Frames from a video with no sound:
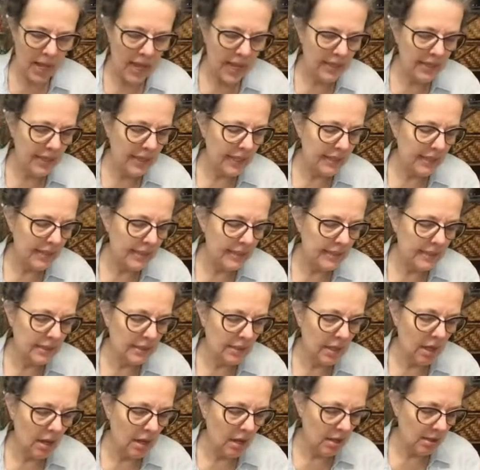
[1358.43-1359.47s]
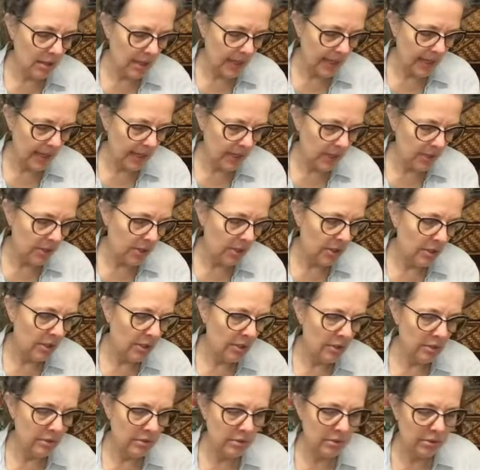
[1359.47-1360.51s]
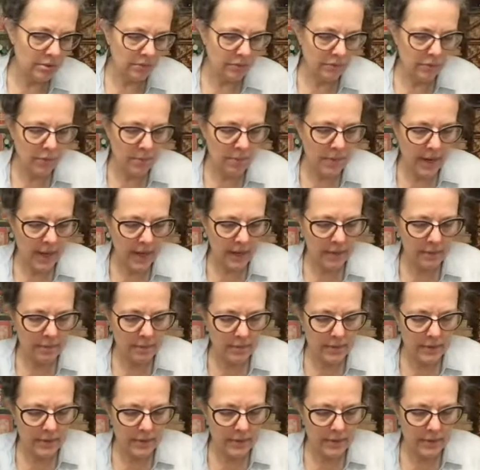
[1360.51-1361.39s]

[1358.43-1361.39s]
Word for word: I think this is all I can use for my